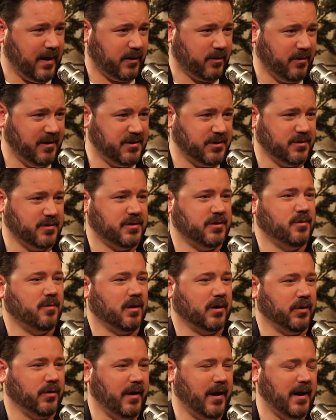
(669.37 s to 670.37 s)
creatures who
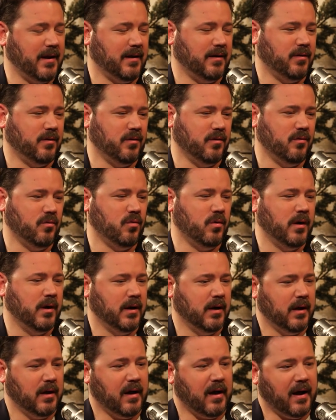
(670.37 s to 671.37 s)
are created who
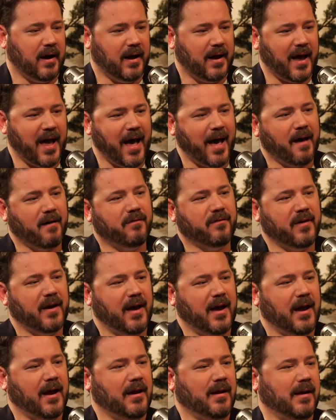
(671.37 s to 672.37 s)
have
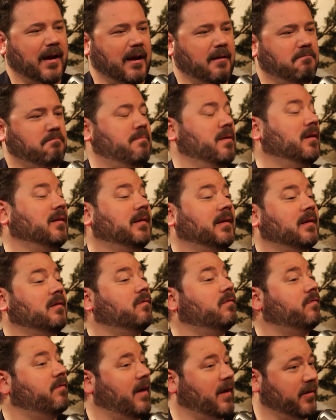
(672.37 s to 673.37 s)
a built-in
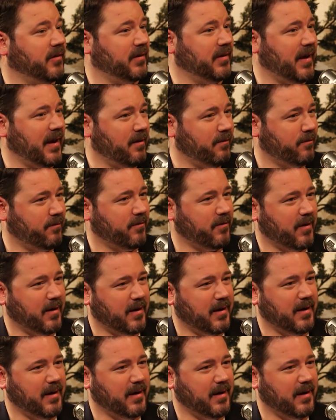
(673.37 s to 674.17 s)
failsafe,